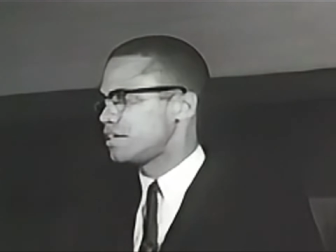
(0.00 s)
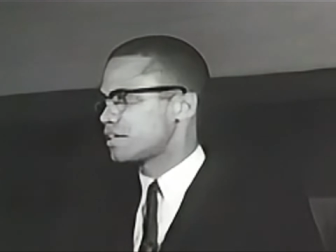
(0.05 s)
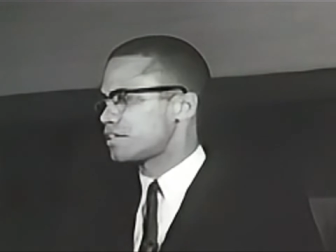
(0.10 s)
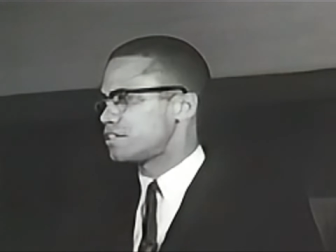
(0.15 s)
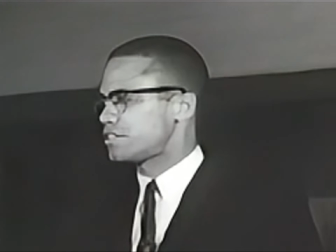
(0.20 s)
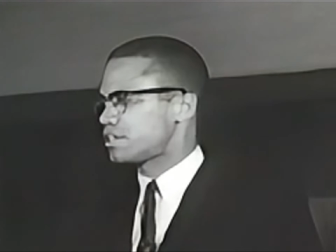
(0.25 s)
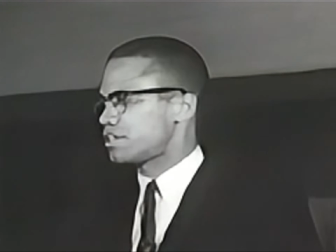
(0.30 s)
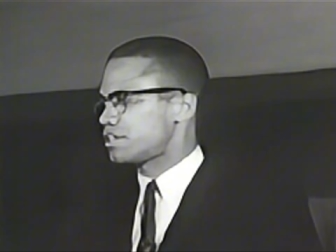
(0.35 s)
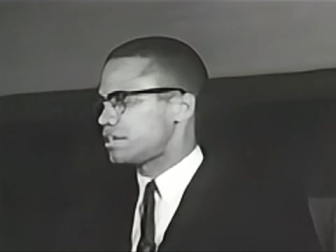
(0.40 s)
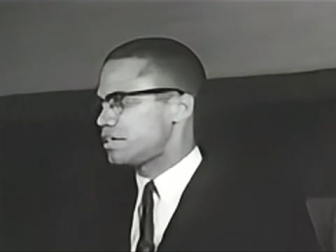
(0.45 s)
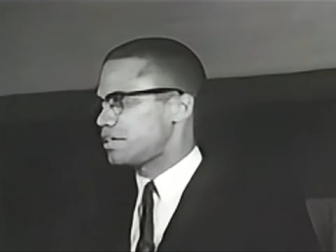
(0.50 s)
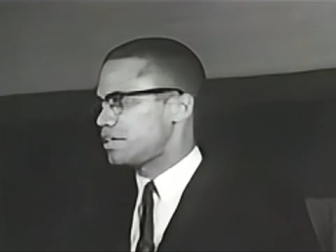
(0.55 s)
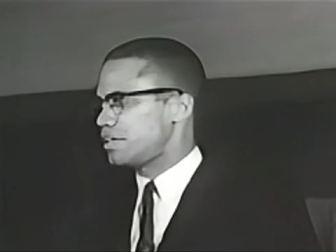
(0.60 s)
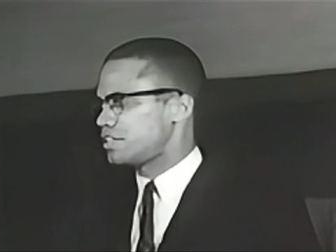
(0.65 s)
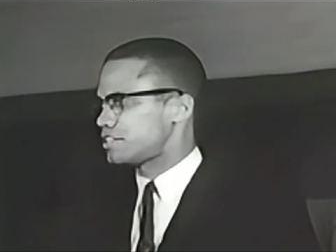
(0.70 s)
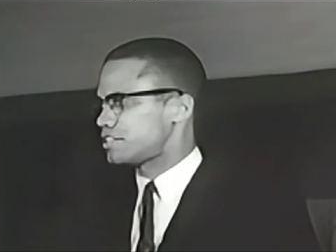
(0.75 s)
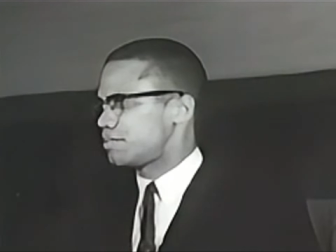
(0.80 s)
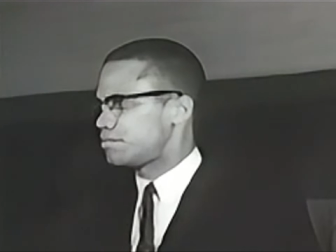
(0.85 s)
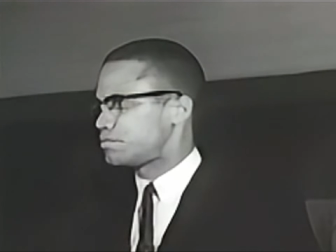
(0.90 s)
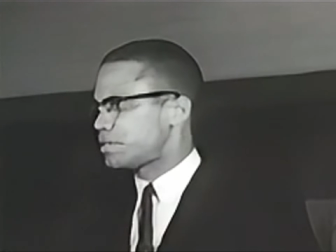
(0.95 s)
concerning
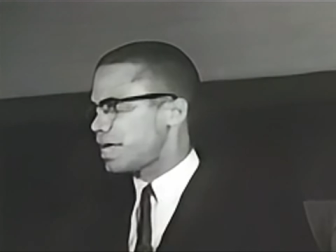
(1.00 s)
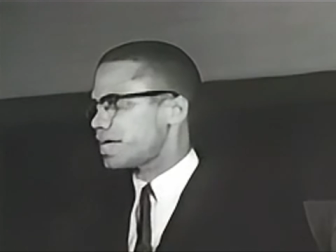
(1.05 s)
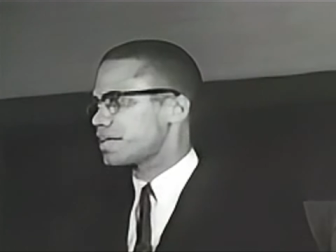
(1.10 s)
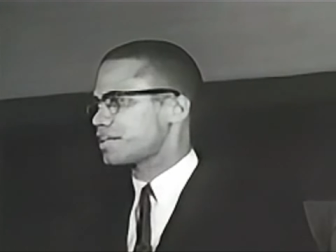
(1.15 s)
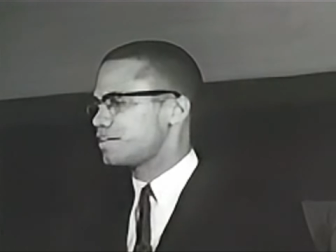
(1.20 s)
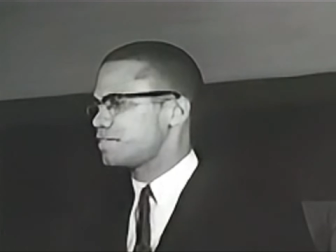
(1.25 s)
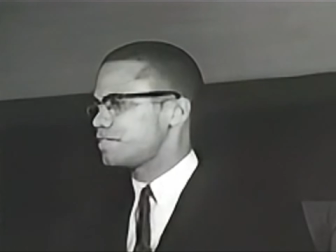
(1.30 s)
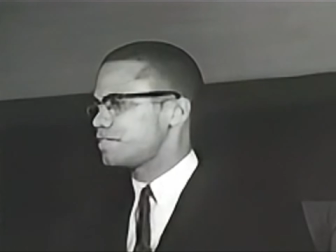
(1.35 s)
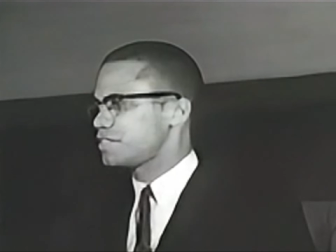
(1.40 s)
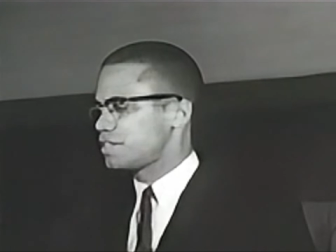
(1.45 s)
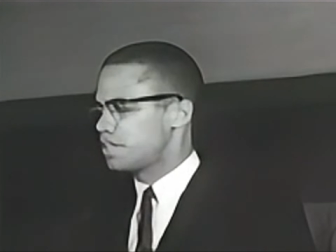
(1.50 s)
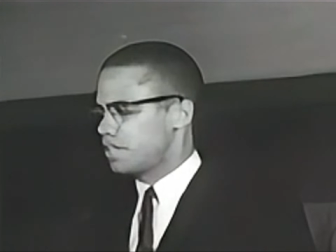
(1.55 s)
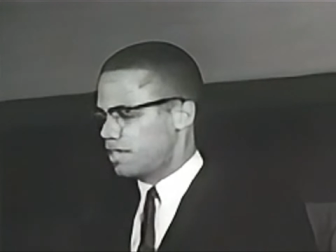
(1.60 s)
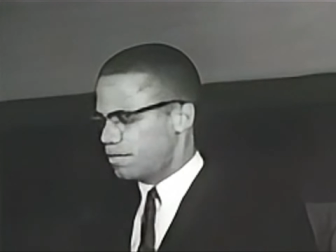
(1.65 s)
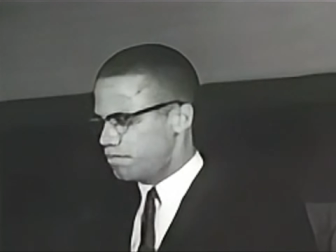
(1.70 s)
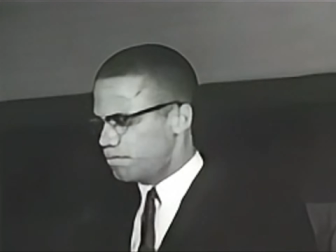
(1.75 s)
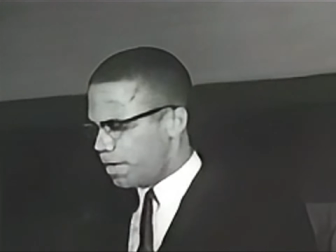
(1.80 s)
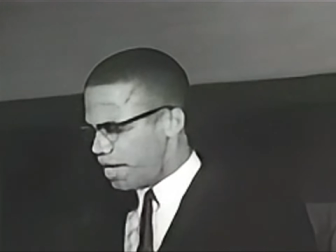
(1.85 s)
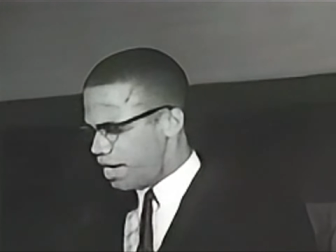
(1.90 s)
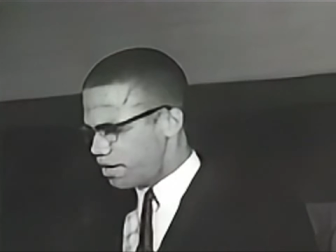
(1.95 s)
his objectives
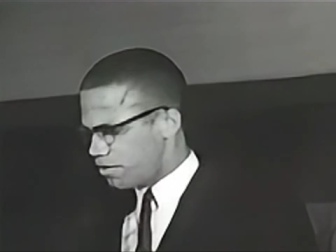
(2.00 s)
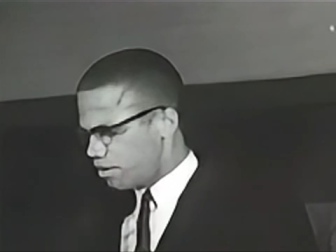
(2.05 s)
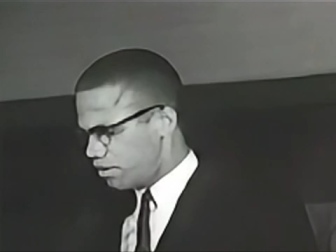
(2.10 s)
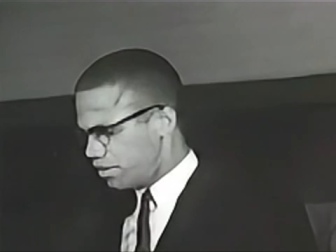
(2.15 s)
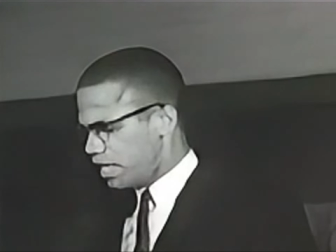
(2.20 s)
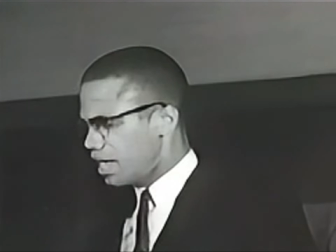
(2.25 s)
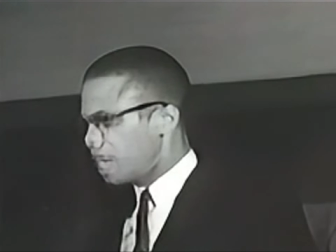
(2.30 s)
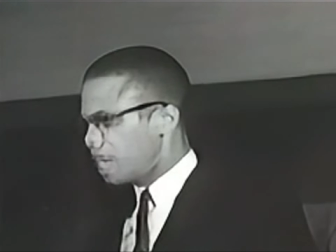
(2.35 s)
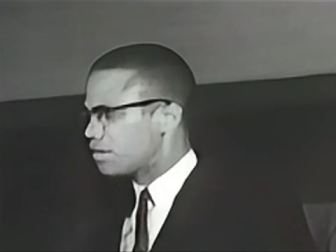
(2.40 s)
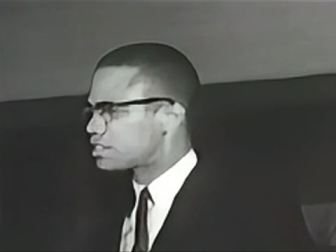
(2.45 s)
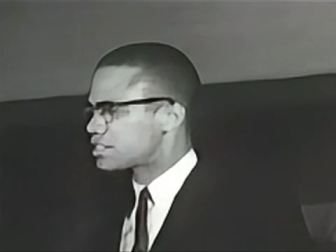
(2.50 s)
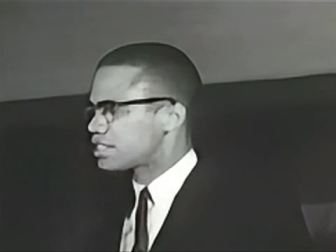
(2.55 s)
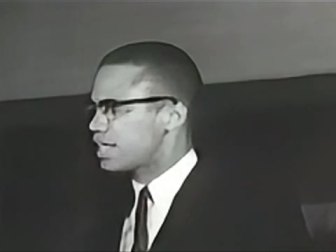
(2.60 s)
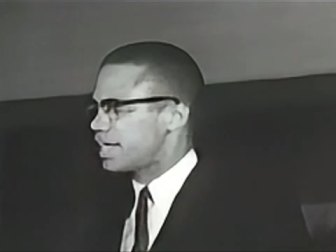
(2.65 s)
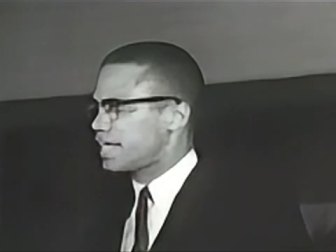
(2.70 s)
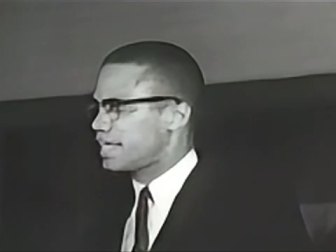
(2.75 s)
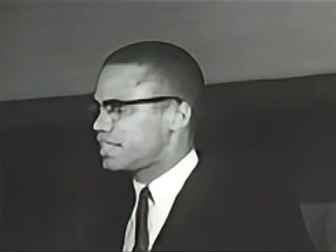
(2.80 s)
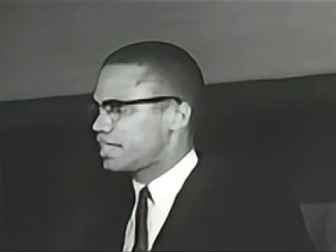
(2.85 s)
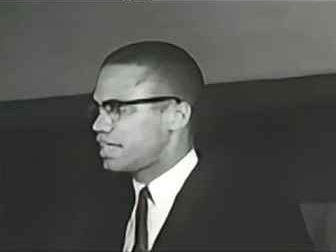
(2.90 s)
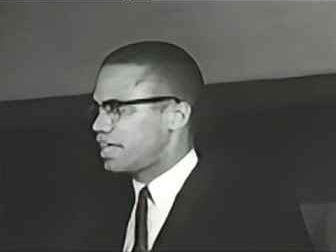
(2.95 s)
better on the
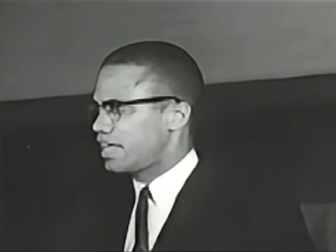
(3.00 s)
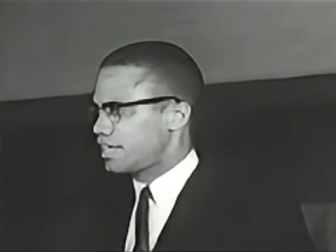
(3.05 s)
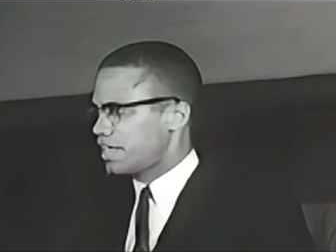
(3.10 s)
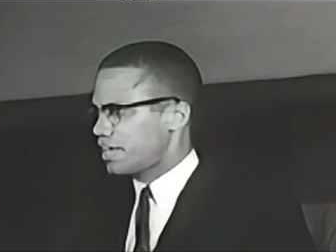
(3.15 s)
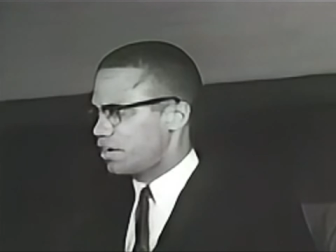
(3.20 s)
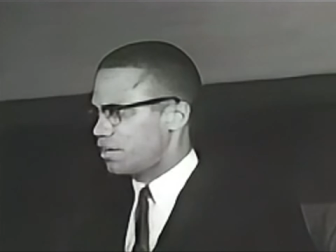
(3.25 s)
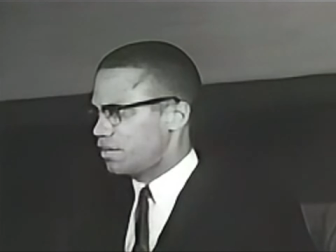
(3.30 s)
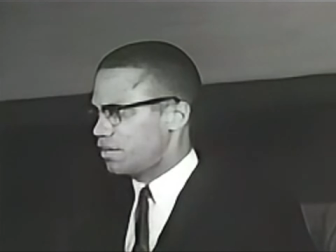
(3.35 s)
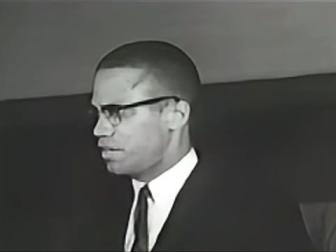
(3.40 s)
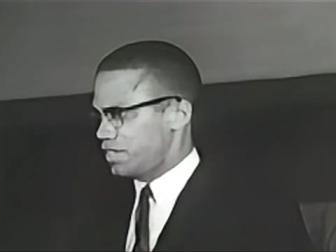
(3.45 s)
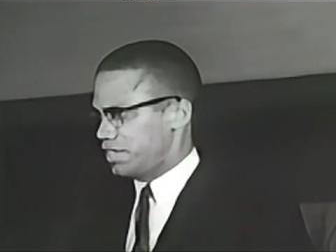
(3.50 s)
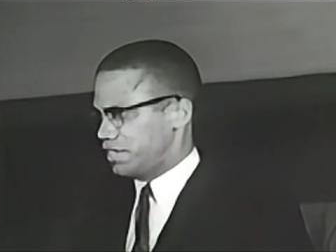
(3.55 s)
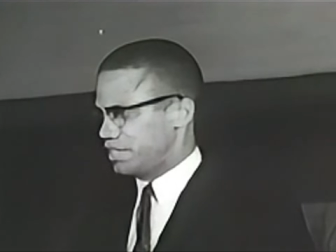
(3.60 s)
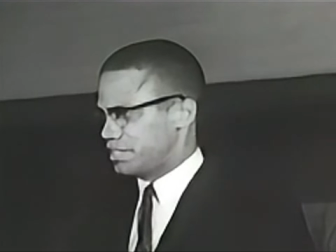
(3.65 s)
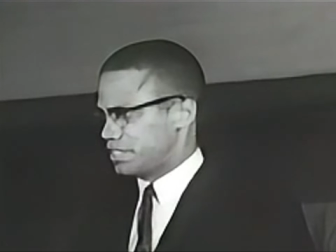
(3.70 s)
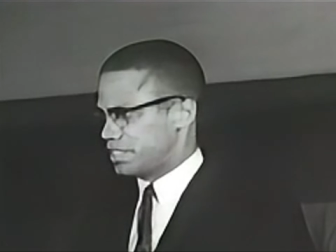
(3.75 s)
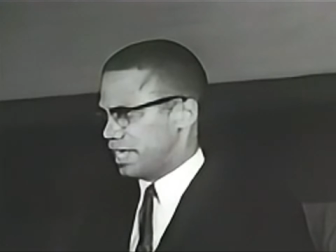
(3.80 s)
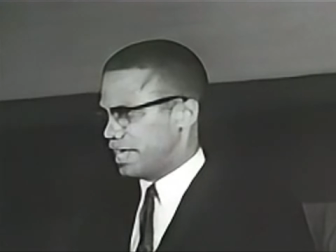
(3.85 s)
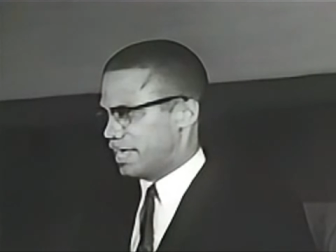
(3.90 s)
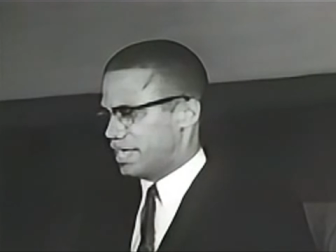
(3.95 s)
outside than I can on the
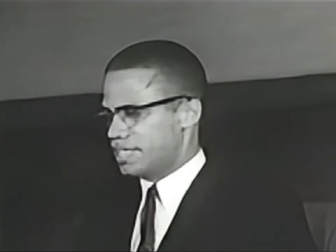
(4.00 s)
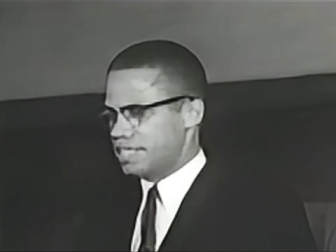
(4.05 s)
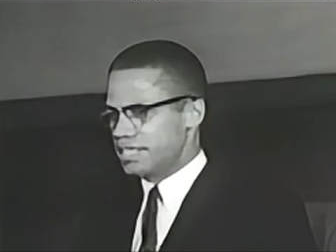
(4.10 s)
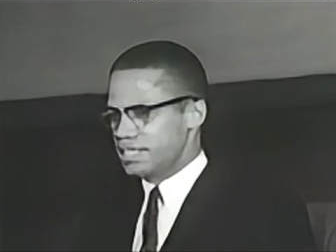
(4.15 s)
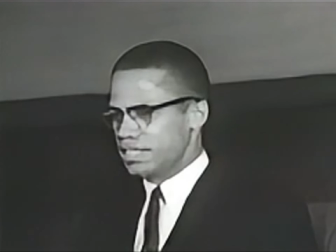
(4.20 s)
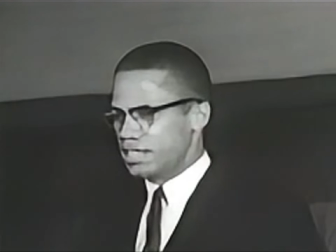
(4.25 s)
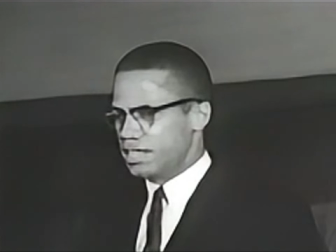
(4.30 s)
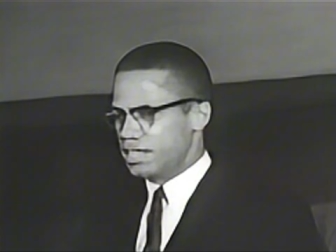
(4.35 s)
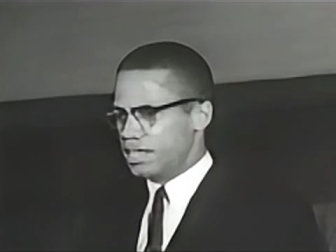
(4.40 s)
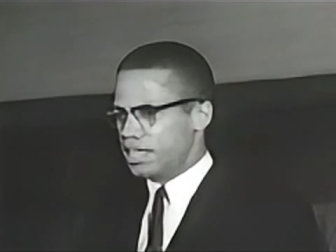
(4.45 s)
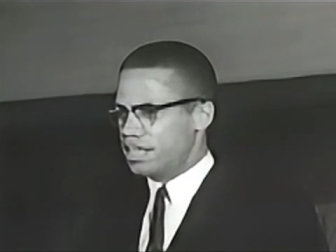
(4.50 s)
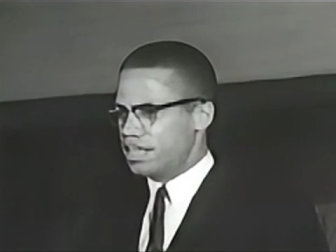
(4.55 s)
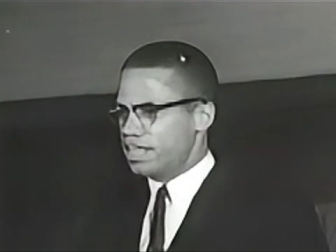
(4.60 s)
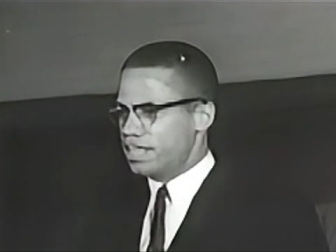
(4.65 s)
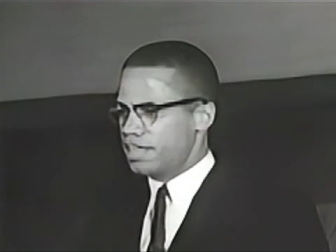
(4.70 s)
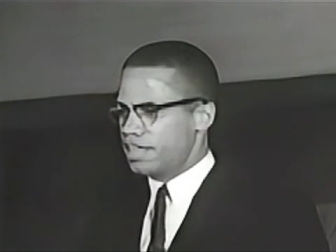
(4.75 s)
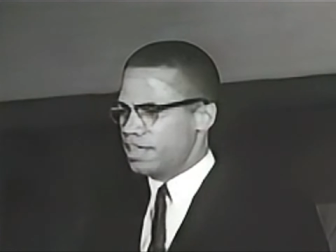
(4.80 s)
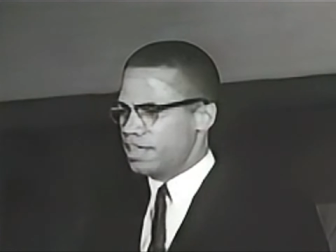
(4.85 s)
inside. And